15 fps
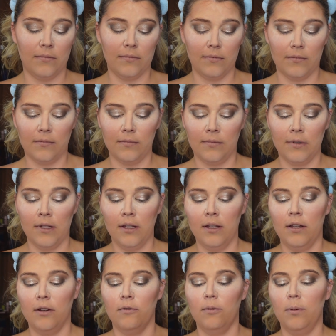our
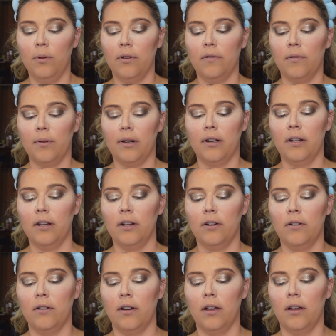contour. Look at them
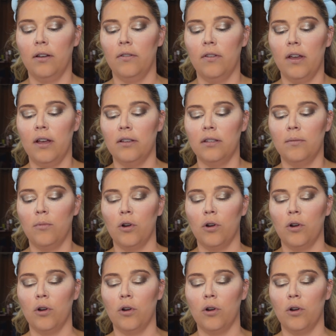cheekbones.